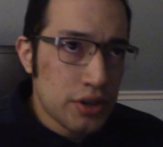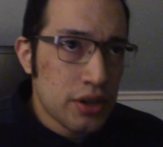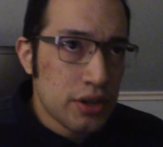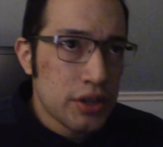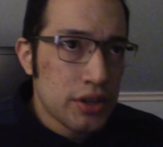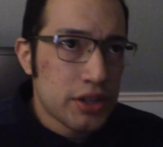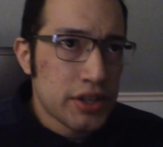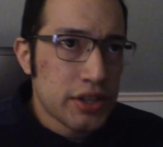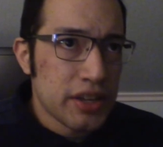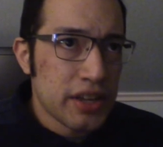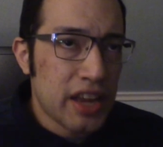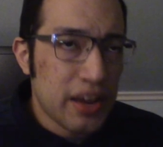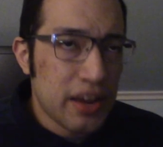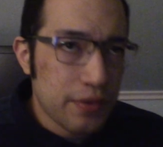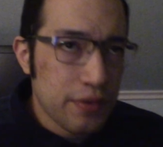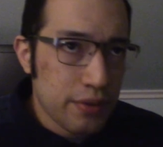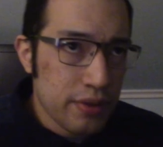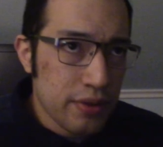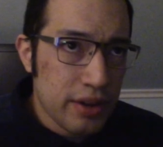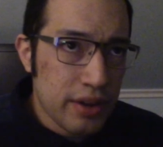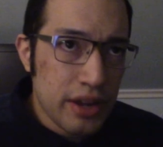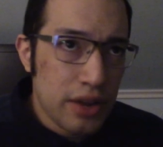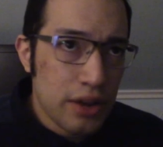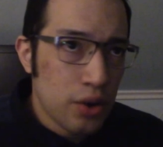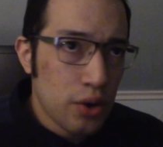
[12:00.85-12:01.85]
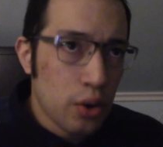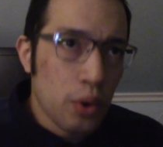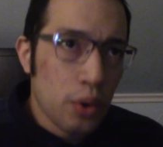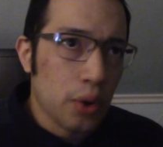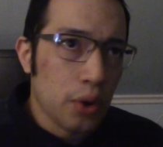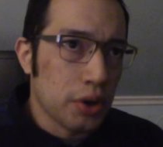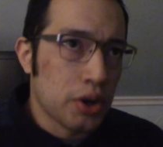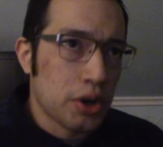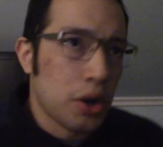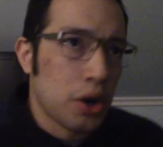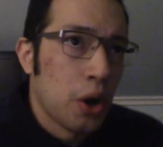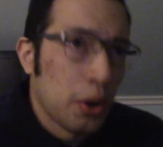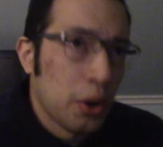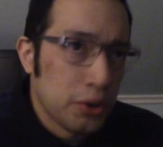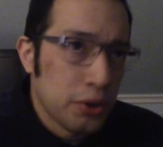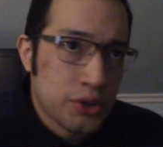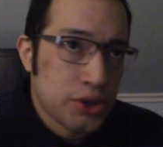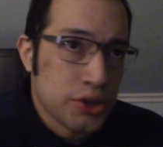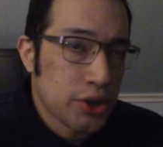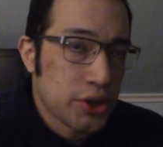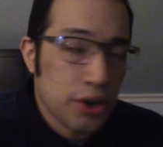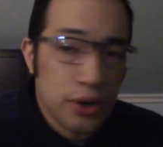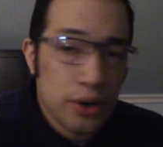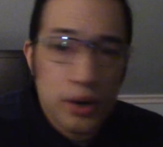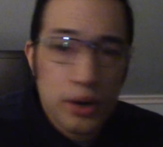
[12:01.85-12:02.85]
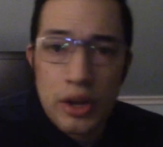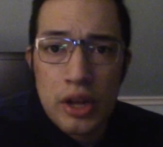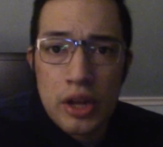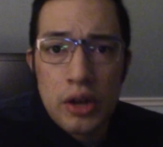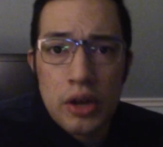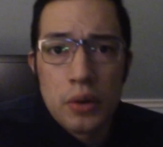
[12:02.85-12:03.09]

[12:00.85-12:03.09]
slavery, or culture